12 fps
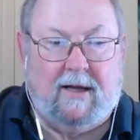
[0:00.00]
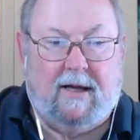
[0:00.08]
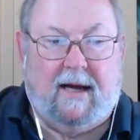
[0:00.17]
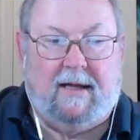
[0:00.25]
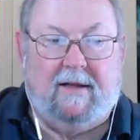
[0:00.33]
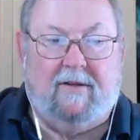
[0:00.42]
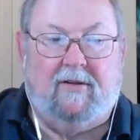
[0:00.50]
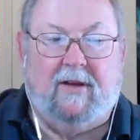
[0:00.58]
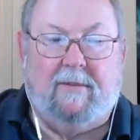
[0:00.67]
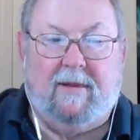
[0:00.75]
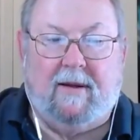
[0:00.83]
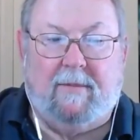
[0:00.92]
I did the
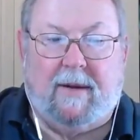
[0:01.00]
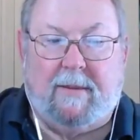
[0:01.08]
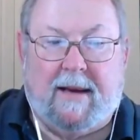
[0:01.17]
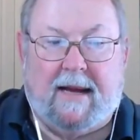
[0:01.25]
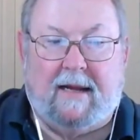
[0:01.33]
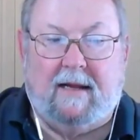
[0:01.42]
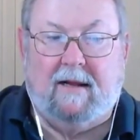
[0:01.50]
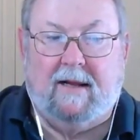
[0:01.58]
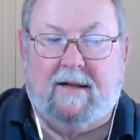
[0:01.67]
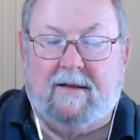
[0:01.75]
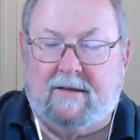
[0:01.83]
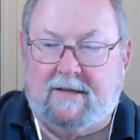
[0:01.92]
same thing in my Maddie
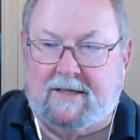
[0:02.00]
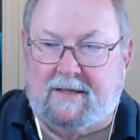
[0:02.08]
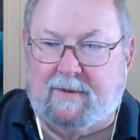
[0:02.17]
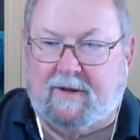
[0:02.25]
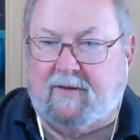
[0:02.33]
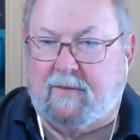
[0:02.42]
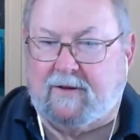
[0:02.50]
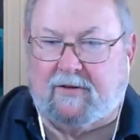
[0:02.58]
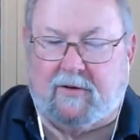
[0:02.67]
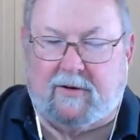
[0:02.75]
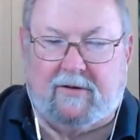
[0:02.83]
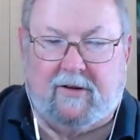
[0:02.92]
Glenn suspense
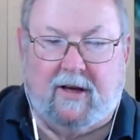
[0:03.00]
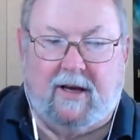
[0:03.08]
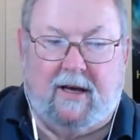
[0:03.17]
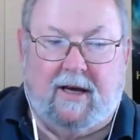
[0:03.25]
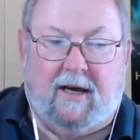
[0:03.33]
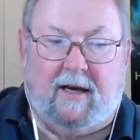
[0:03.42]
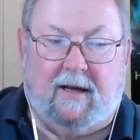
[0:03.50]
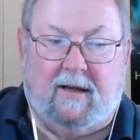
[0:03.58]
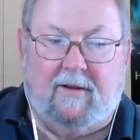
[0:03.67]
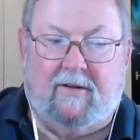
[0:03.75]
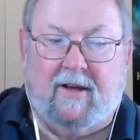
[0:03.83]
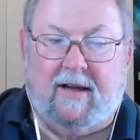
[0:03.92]
mysteries uh,
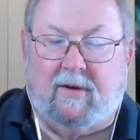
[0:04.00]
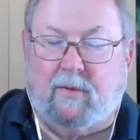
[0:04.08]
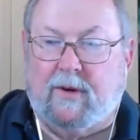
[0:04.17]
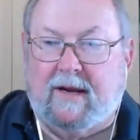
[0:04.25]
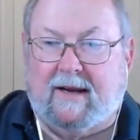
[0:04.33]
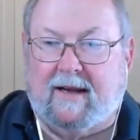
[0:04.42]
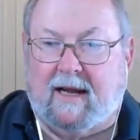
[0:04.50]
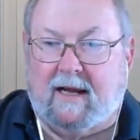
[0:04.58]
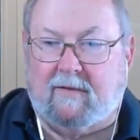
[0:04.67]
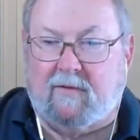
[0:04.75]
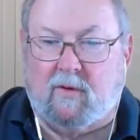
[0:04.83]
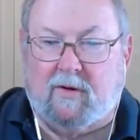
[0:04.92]
in Santa Rita,
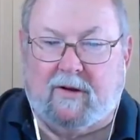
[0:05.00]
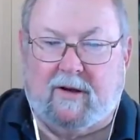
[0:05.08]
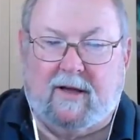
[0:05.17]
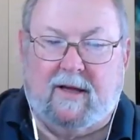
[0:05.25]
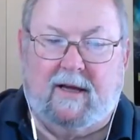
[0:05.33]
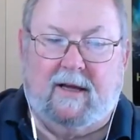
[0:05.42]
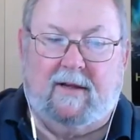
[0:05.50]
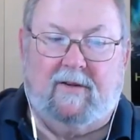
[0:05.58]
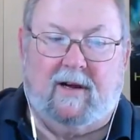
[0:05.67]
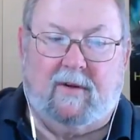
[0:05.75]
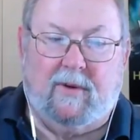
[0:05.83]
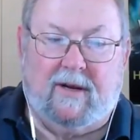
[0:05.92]
California.
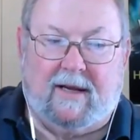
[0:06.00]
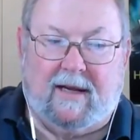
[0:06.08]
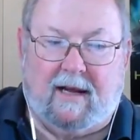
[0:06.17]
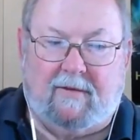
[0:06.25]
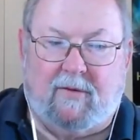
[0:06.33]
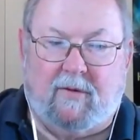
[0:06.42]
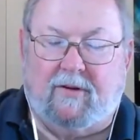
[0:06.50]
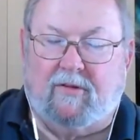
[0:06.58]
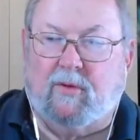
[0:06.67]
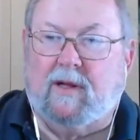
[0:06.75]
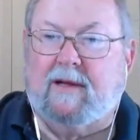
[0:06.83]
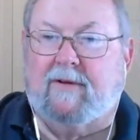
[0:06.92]
Santa Rita, California
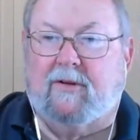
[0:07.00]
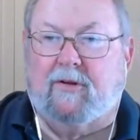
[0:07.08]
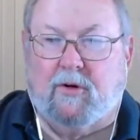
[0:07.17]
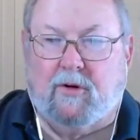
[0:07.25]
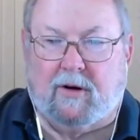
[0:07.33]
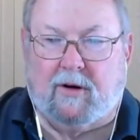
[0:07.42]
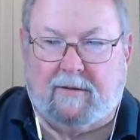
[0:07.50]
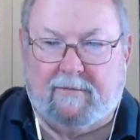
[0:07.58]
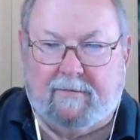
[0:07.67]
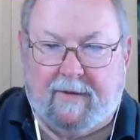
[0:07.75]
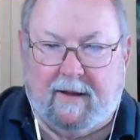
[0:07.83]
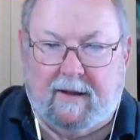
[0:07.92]
is really
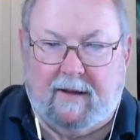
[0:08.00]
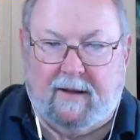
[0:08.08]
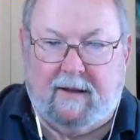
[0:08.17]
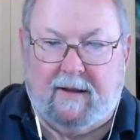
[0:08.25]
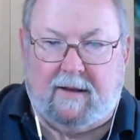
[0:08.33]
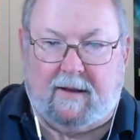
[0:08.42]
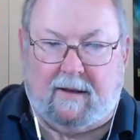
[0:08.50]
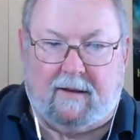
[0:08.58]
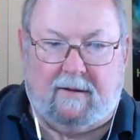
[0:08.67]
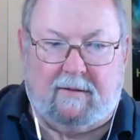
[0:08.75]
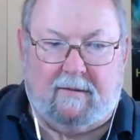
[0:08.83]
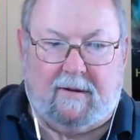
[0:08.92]
Ventura. Uh,